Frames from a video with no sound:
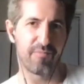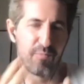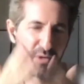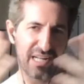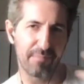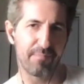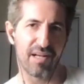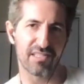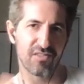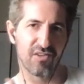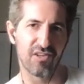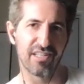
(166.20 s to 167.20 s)
putting a
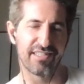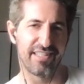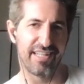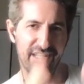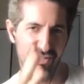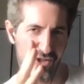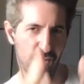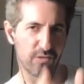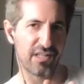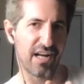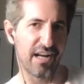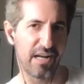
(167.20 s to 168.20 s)
puzzle in short
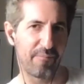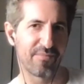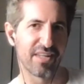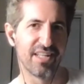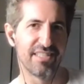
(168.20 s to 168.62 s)
time